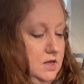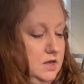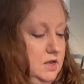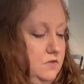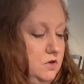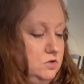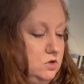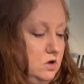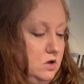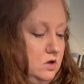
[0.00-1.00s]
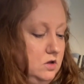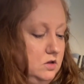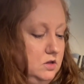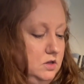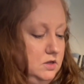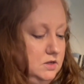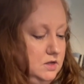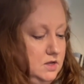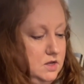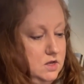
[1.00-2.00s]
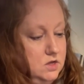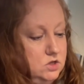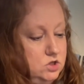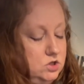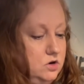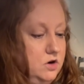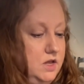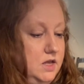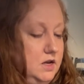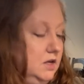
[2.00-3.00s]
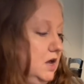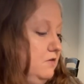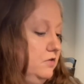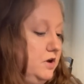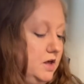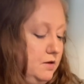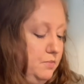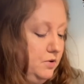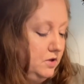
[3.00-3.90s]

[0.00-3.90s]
and get those all stirred in and covered up